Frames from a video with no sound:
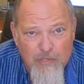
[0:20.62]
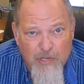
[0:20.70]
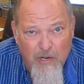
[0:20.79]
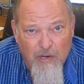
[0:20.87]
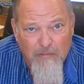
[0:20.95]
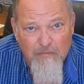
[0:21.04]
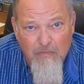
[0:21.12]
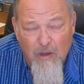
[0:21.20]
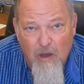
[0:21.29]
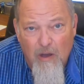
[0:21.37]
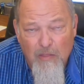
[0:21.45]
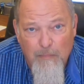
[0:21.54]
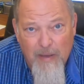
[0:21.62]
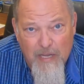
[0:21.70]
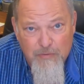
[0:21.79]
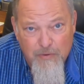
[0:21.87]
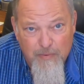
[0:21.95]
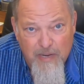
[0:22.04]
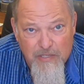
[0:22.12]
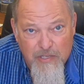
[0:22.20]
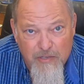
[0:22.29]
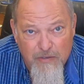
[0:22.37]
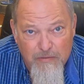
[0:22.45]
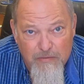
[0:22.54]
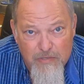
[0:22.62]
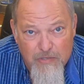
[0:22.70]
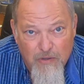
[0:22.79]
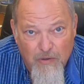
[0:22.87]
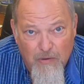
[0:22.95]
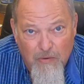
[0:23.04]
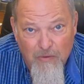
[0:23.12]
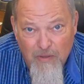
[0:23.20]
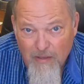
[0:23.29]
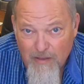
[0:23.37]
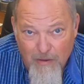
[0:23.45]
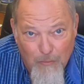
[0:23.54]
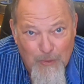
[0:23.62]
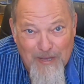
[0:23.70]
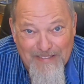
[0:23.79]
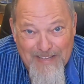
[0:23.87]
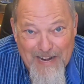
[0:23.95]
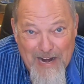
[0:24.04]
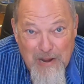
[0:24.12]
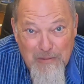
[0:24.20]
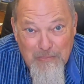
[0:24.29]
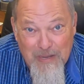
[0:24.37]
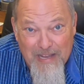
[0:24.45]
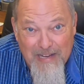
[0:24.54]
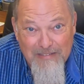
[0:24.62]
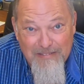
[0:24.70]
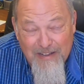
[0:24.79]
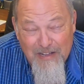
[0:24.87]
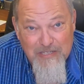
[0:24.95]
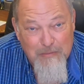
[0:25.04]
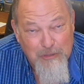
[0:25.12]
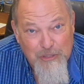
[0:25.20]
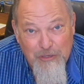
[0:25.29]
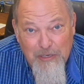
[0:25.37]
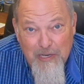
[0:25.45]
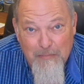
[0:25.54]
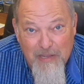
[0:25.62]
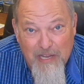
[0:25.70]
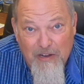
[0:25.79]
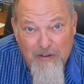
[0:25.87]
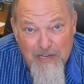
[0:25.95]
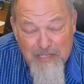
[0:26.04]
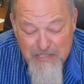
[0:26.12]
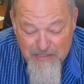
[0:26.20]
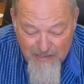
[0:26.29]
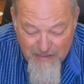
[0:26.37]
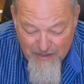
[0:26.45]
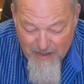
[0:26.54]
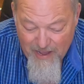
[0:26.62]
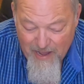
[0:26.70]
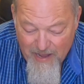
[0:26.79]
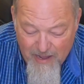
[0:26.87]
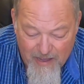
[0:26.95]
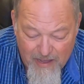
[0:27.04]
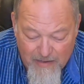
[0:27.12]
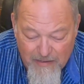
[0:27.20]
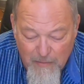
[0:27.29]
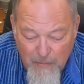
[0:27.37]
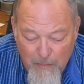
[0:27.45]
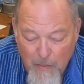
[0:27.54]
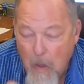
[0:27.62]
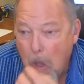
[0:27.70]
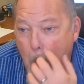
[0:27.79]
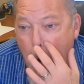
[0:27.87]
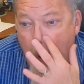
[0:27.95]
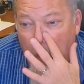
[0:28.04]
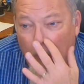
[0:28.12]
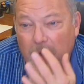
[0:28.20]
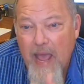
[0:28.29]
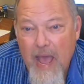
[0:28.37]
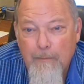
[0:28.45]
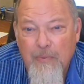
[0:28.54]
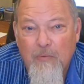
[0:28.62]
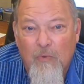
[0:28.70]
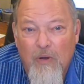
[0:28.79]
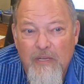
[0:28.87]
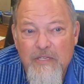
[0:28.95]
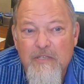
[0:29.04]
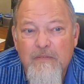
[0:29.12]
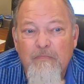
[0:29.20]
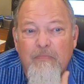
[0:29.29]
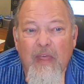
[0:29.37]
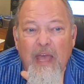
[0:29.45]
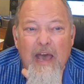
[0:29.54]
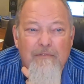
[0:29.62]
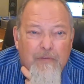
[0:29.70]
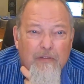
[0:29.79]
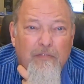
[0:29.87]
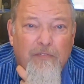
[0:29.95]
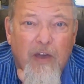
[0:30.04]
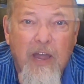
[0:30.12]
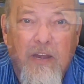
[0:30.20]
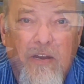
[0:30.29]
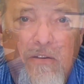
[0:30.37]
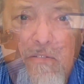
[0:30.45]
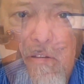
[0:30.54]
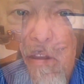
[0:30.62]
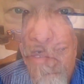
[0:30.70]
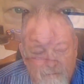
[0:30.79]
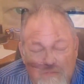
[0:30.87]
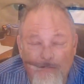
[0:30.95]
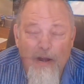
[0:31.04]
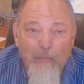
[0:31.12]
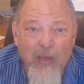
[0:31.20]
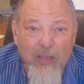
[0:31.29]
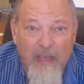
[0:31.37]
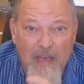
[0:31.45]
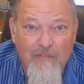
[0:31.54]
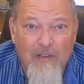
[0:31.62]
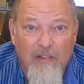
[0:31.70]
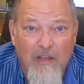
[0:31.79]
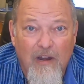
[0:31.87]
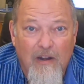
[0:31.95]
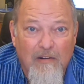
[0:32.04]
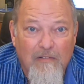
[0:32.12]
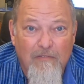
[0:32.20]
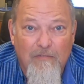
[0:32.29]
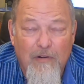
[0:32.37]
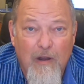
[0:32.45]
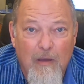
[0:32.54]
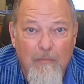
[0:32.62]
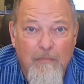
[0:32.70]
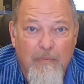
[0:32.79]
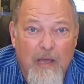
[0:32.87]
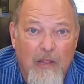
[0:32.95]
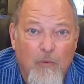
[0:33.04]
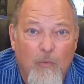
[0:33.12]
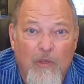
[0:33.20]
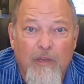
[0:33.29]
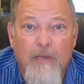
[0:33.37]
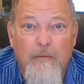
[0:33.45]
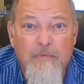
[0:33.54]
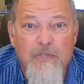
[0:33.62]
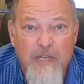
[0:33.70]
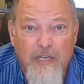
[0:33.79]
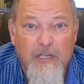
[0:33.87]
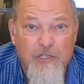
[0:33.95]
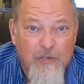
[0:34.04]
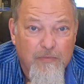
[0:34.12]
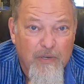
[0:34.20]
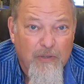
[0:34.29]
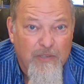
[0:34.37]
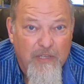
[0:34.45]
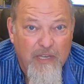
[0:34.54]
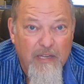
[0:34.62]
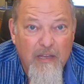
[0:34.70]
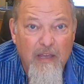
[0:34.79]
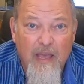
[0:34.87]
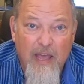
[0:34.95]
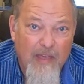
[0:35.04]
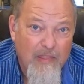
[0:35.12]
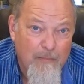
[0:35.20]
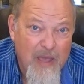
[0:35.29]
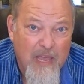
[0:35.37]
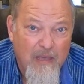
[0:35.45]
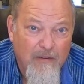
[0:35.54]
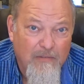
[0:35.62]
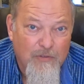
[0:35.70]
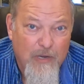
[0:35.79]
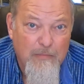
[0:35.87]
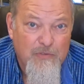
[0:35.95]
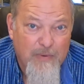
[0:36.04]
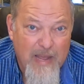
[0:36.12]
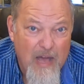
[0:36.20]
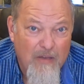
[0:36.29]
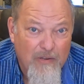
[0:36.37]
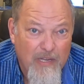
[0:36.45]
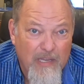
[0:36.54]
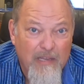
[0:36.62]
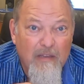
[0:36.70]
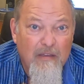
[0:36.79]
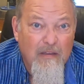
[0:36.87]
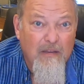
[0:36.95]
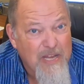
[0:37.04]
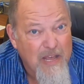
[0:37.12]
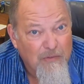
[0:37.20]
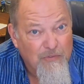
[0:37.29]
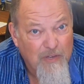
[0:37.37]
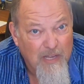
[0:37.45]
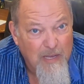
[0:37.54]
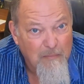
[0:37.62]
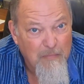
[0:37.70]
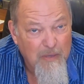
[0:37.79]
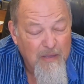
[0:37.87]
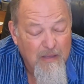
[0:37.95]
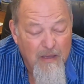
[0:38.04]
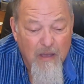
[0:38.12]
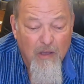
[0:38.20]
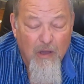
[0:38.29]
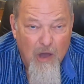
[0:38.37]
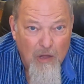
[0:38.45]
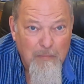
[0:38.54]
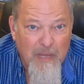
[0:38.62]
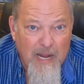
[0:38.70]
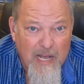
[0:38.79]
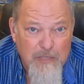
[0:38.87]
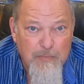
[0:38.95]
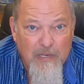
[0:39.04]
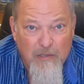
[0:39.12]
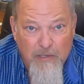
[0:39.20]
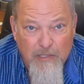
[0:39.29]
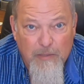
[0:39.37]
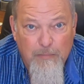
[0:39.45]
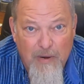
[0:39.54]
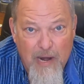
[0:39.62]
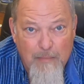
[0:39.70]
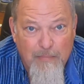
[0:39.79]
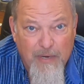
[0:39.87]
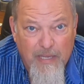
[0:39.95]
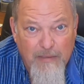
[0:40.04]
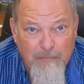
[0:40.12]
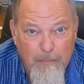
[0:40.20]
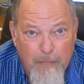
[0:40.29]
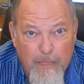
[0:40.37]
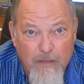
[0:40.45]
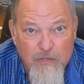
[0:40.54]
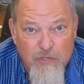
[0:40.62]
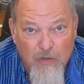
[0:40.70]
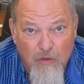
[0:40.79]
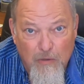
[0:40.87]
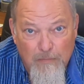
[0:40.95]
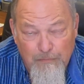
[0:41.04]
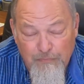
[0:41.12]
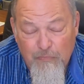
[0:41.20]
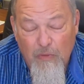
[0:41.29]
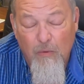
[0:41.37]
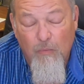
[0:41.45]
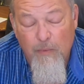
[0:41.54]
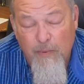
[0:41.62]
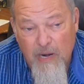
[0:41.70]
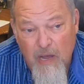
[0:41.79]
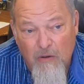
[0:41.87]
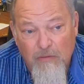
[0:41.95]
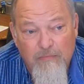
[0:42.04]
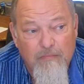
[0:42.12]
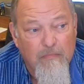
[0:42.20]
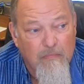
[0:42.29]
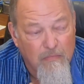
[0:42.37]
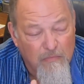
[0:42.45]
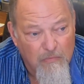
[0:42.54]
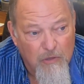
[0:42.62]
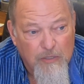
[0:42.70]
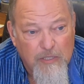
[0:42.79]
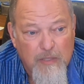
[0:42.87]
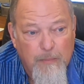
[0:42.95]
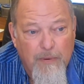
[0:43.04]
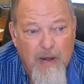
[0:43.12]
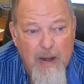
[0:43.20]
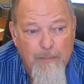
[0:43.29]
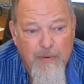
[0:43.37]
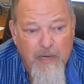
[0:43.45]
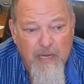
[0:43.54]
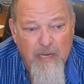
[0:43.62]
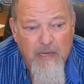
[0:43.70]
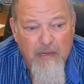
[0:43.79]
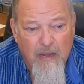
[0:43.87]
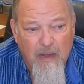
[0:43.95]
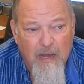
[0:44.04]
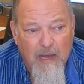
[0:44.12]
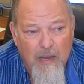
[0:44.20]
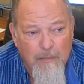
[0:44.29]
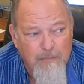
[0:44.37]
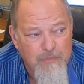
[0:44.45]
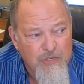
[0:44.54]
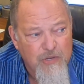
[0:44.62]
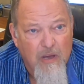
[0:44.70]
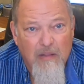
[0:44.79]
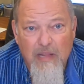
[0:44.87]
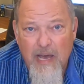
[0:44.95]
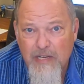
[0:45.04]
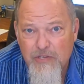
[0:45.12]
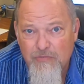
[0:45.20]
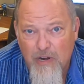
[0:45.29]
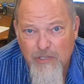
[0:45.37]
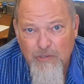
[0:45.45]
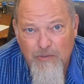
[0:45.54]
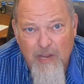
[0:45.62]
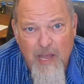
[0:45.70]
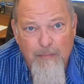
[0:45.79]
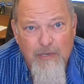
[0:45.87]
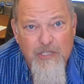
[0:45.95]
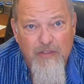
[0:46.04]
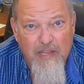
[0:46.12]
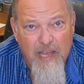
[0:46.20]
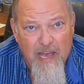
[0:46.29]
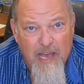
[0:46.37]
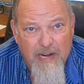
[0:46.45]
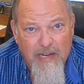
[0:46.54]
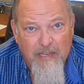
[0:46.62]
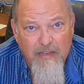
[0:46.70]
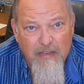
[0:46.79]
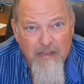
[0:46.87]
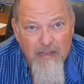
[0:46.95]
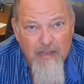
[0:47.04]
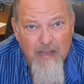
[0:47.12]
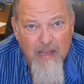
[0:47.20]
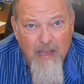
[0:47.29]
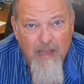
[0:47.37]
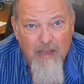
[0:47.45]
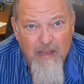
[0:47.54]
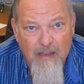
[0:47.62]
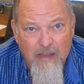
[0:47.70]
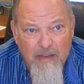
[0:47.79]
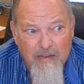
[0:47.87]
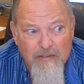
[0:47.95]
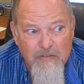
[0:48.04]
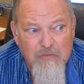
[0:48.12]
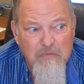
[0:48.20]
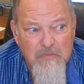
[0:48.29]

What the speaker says: was hurt. All the pets were rescued, so we'll get that out of the way because I'm sure you're going to be curious. And what happened was, after the fire, a friend of mine, Kevin Clark, from Keller Williams Signature Realty and the Making Dreams Realty sales team, called me and asked me to look at the property. So we went out, looked at the property, saw a lot of structural damage in the attic, and